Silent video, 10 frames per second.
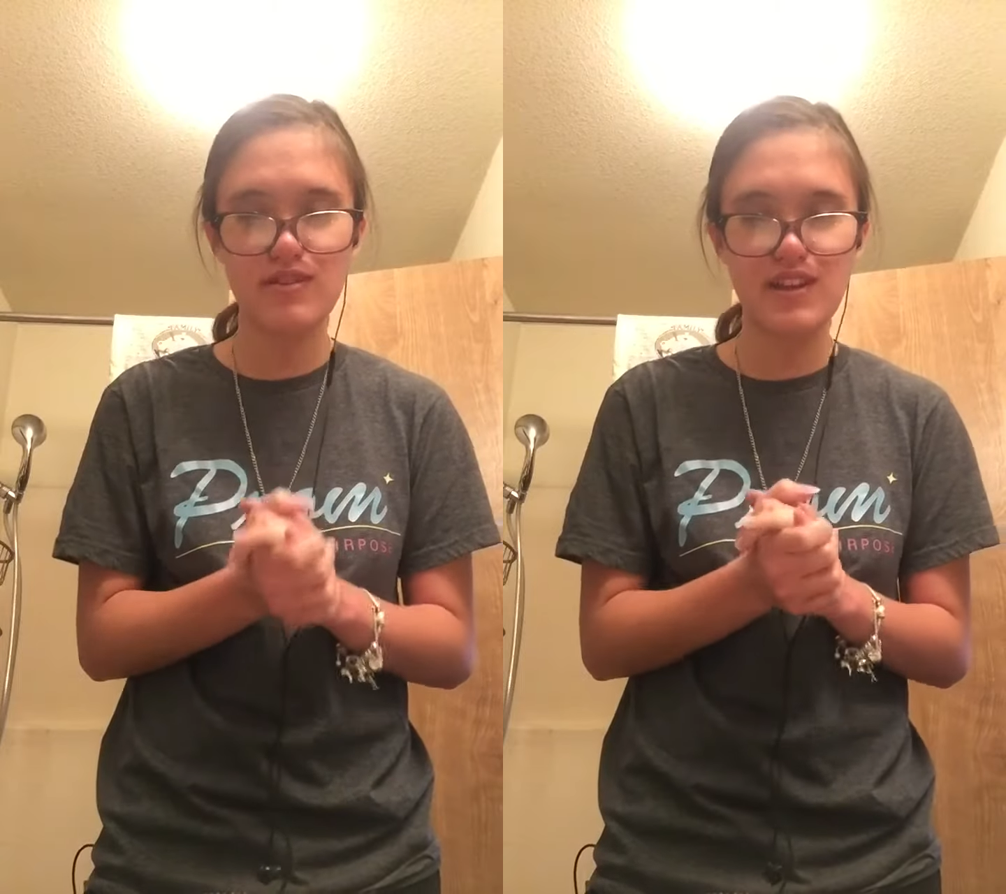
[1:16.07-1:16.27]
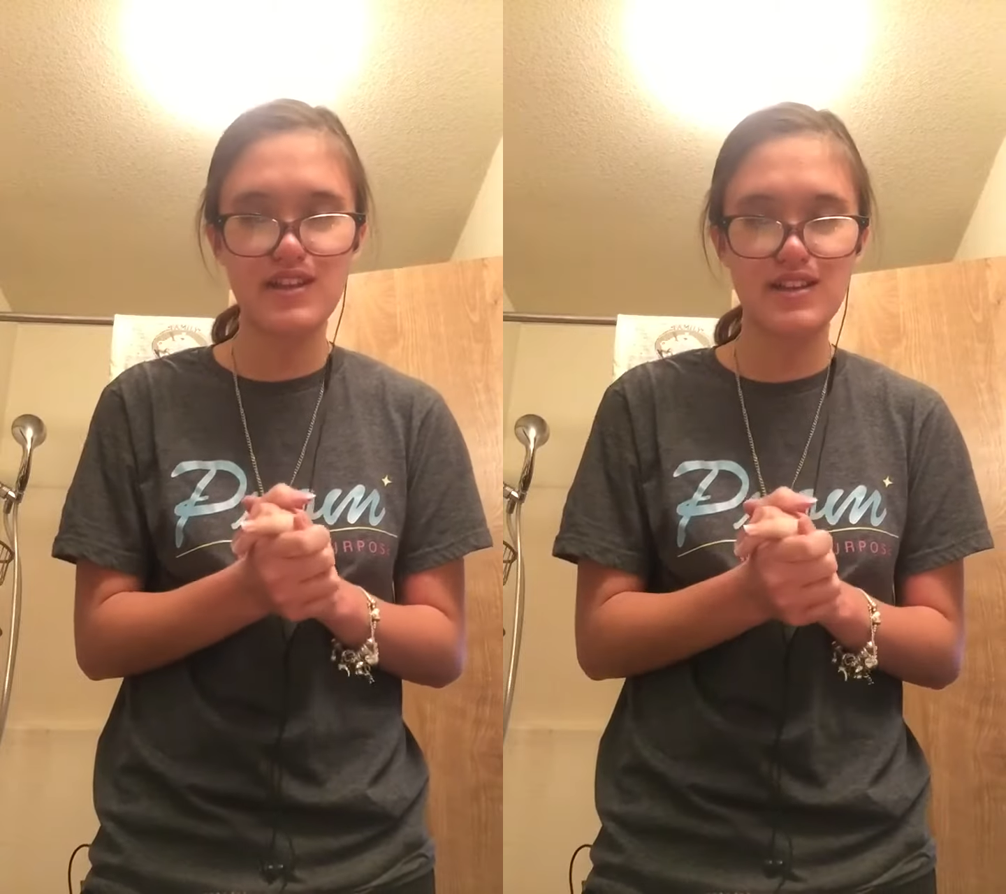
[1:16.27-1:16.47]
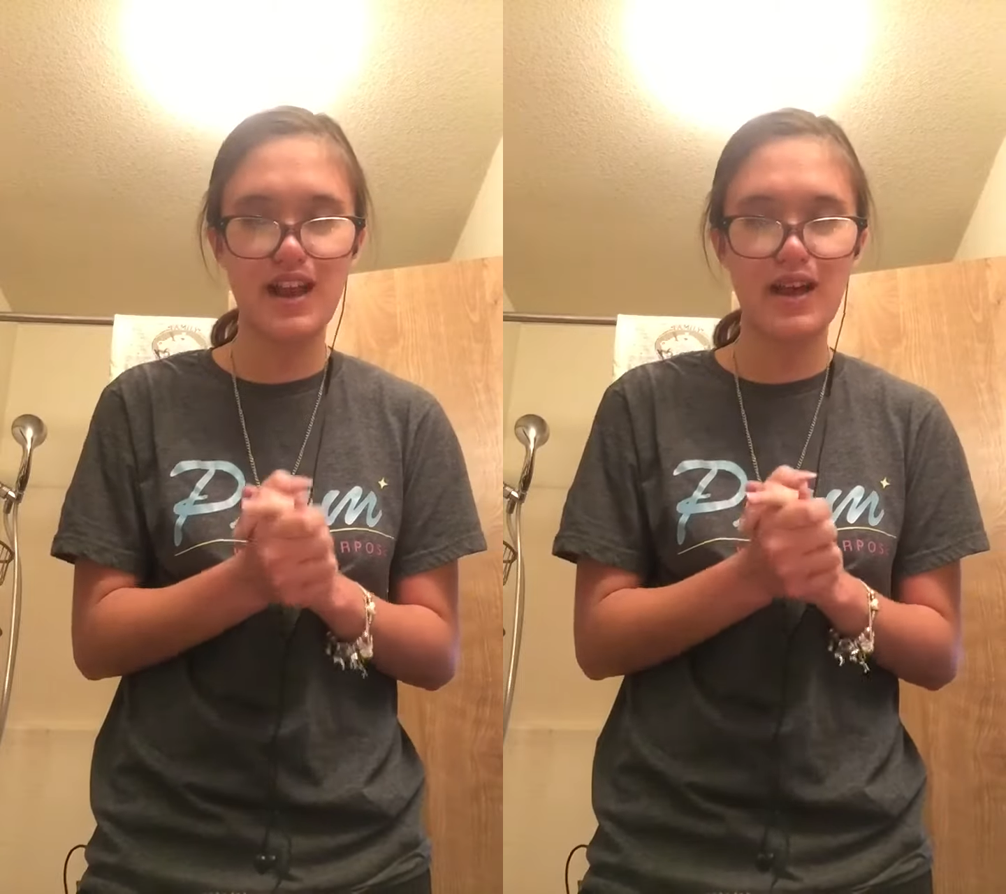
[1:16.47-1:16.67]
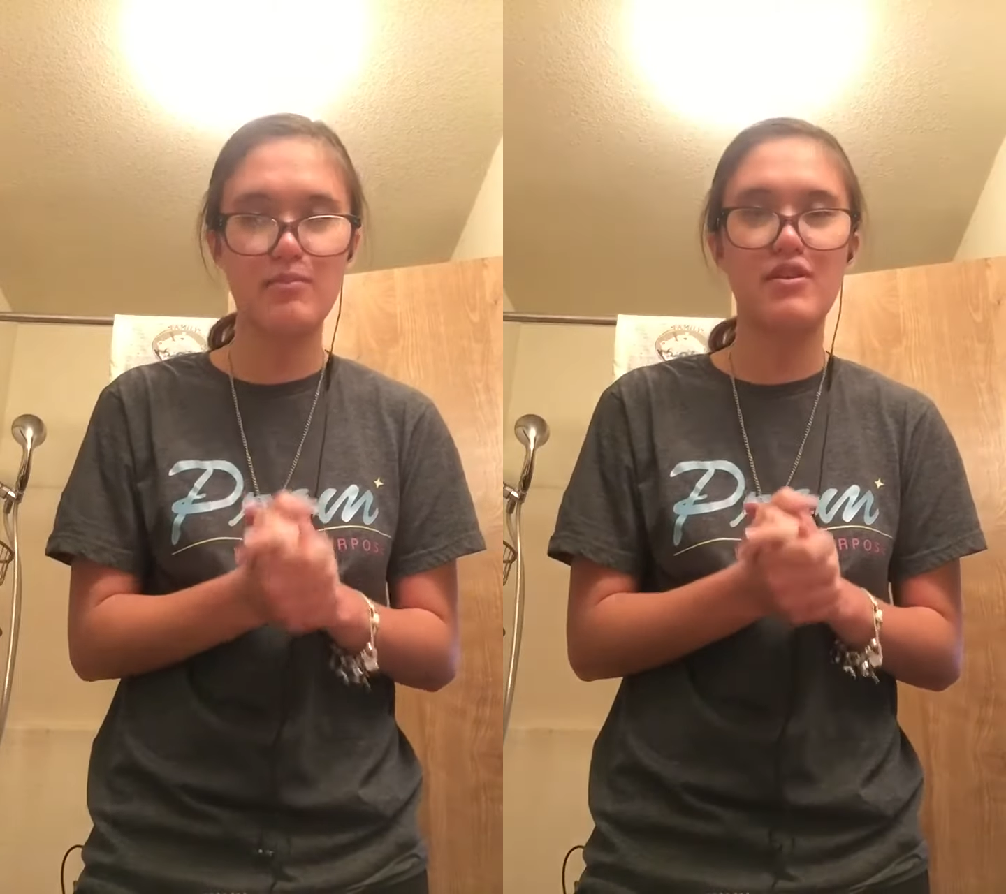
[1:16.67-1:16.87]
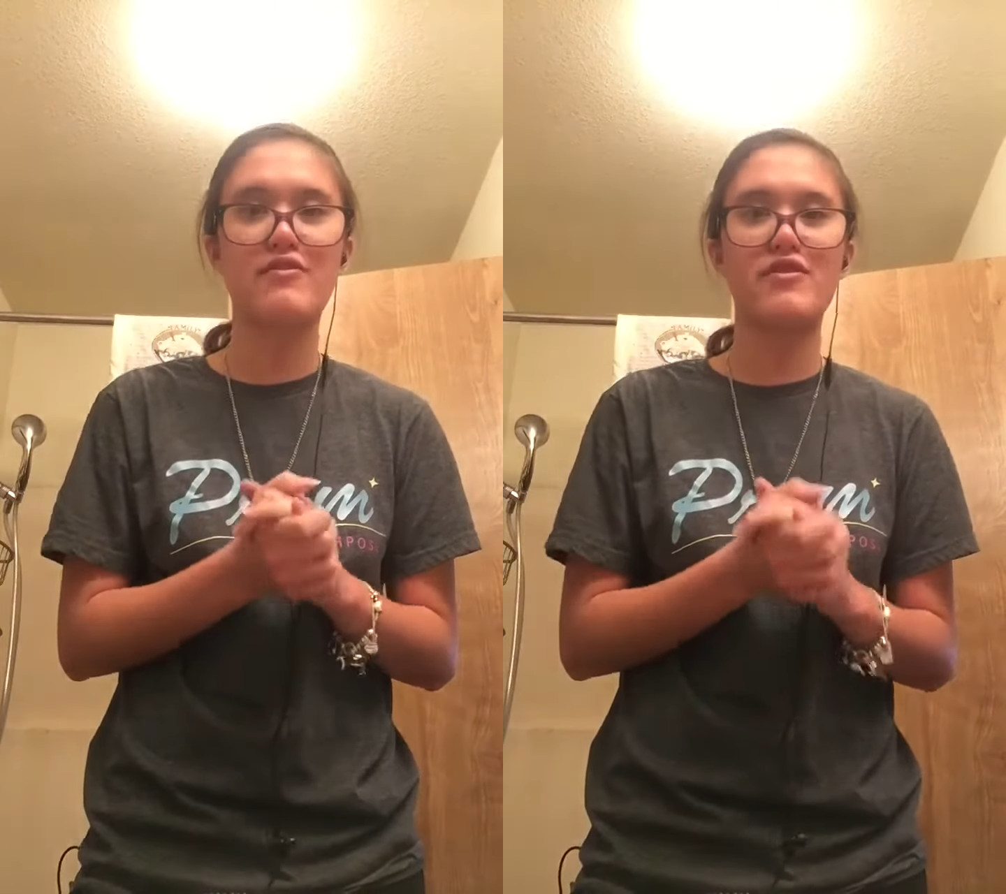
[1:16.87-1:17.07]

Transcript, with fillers: please like my